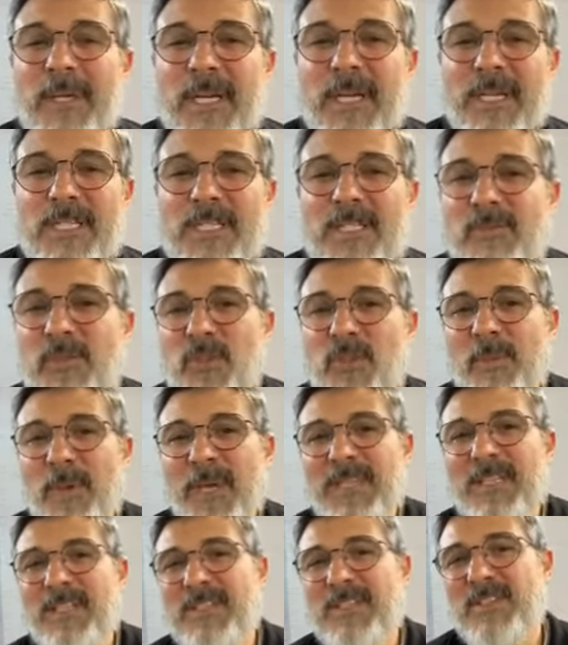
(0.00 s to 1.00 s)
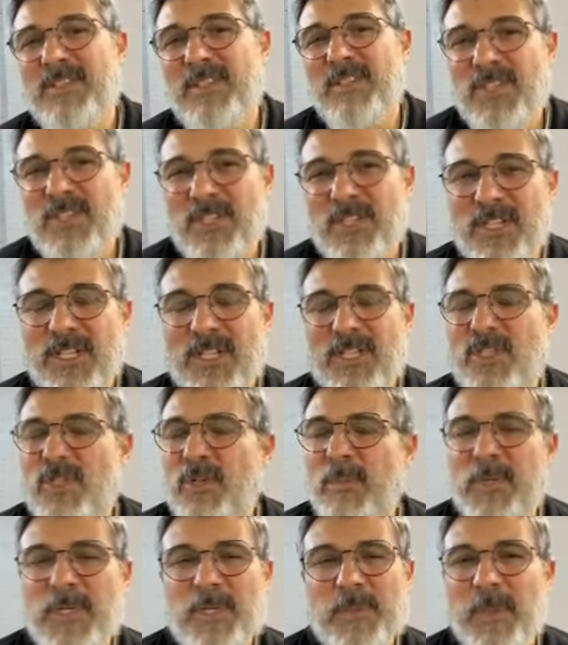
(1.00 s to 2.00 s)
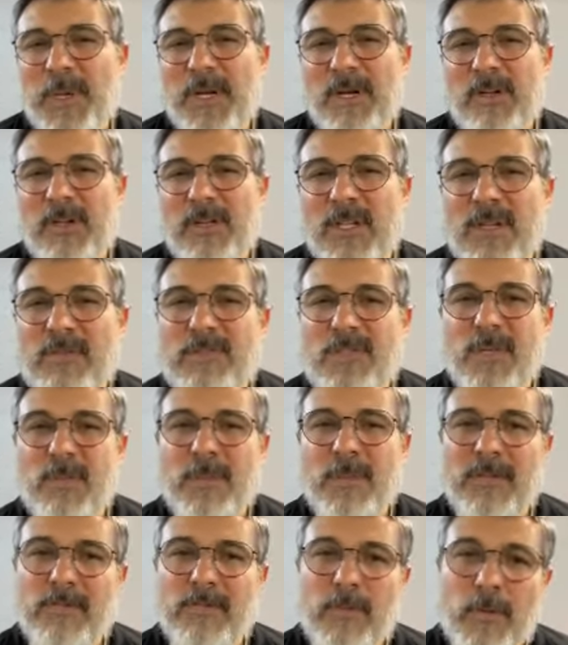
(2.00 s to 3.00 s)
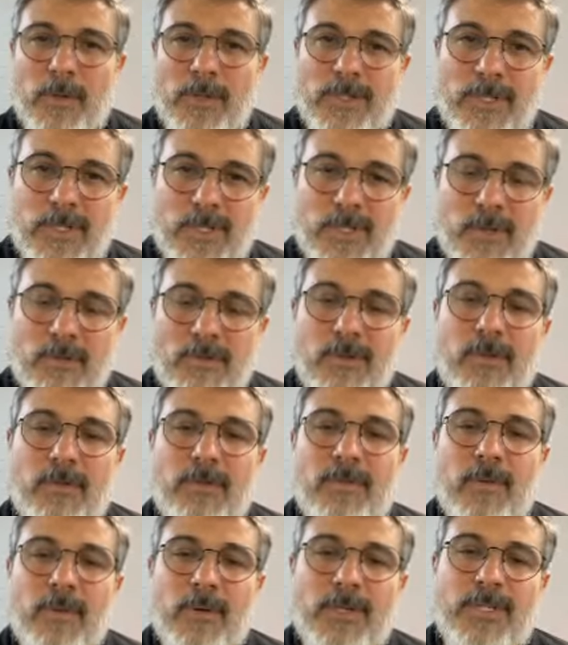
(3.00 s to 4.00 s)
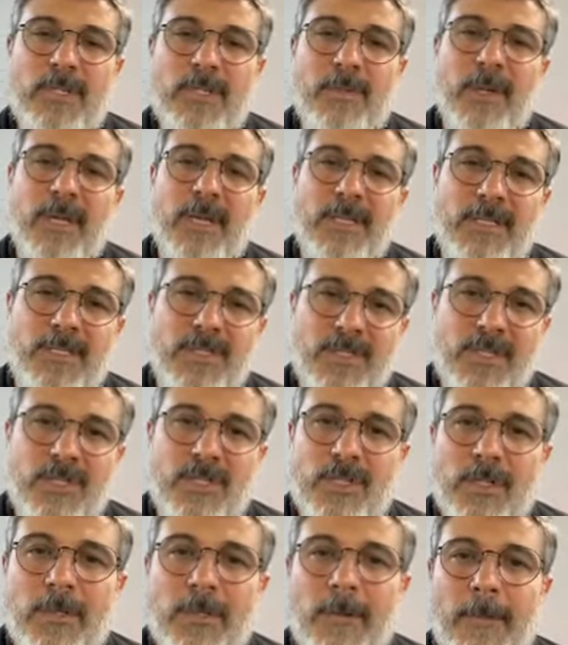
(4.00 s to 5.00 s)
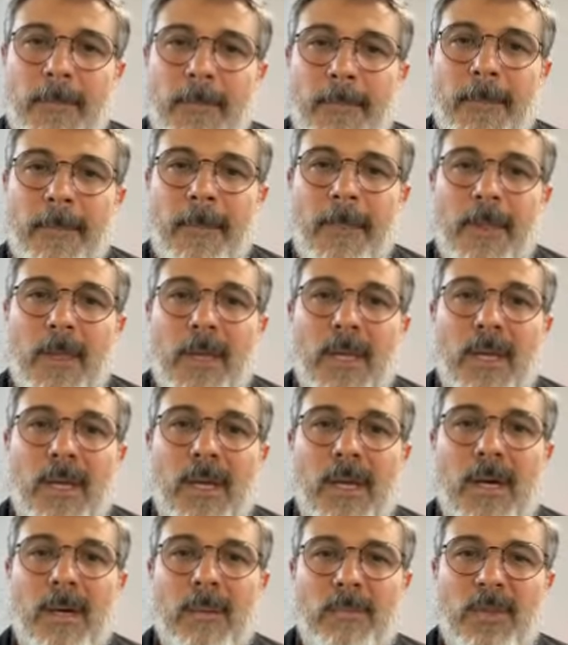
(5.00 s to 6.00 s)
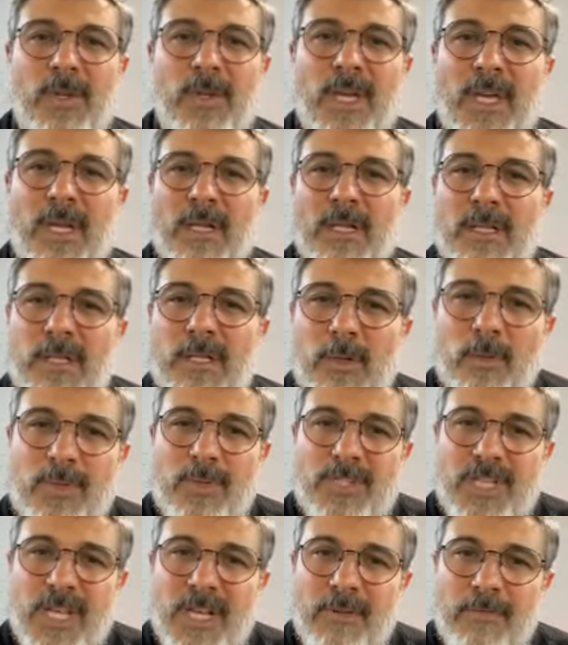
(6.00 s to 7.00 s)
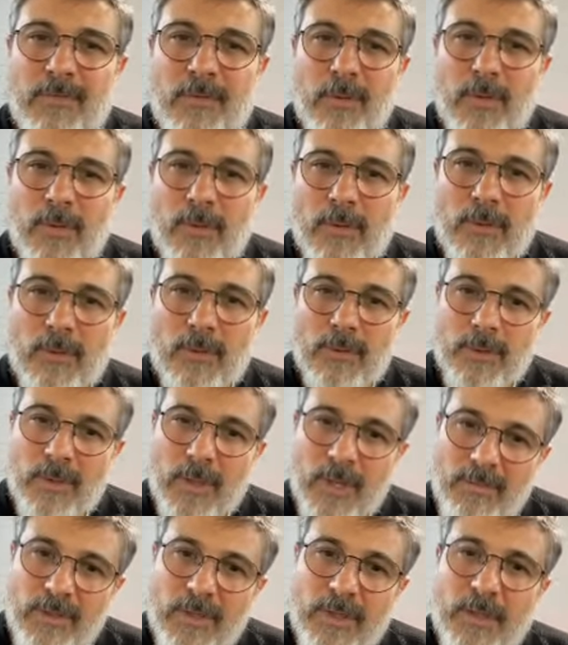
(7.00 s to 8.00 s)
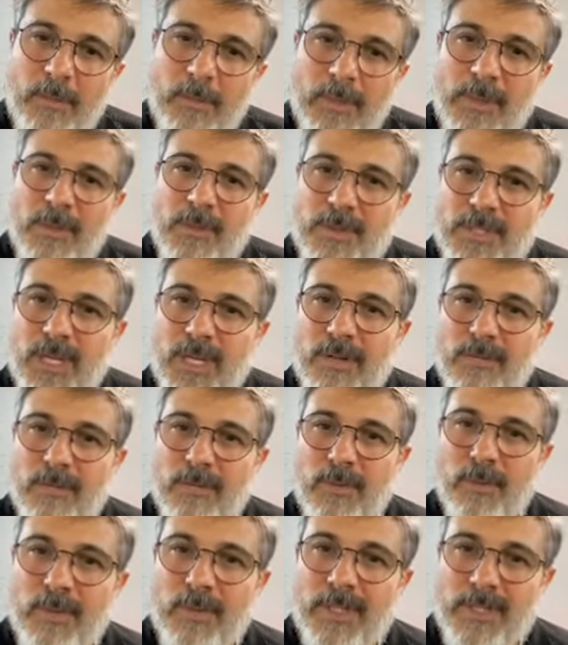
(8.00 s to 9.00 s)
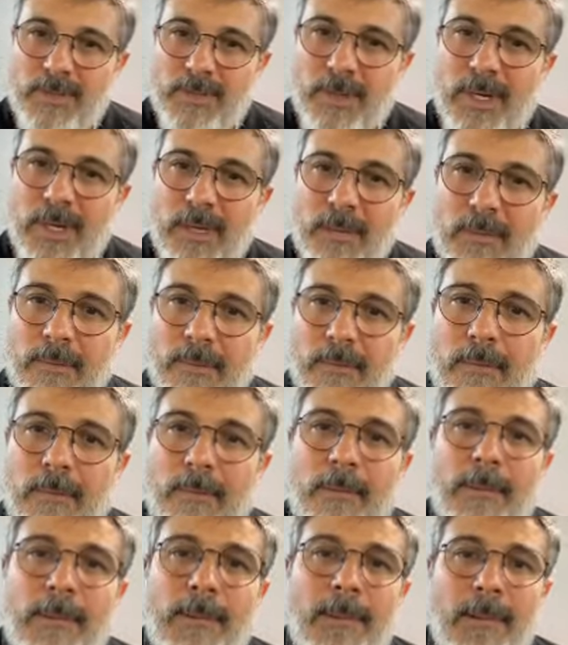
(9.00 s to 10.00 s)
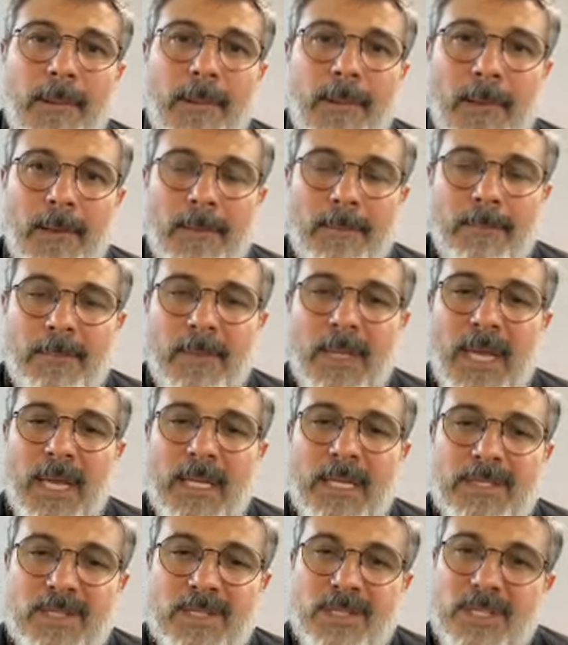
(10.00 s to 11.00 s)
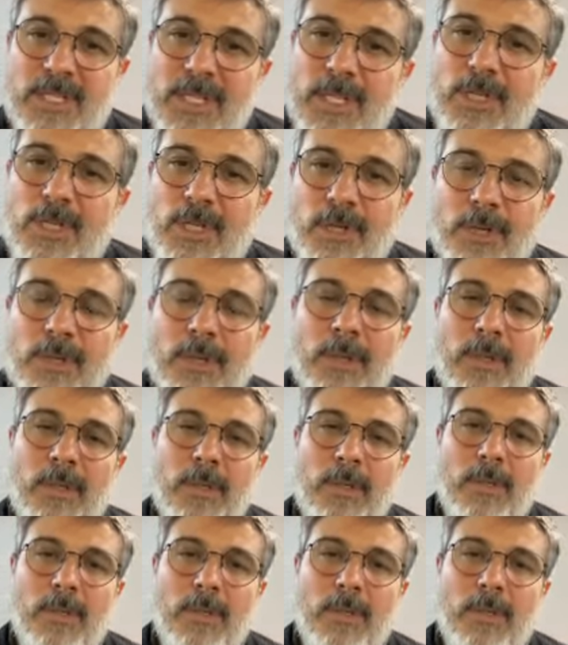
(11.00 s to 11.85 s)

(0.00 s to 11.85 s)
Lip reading: because if you make the decision, it's so much better than if somebody forces you. If you're forced to make a decision, you get a little resentful. You have a little bit of resentfulness, right? And as a teacher,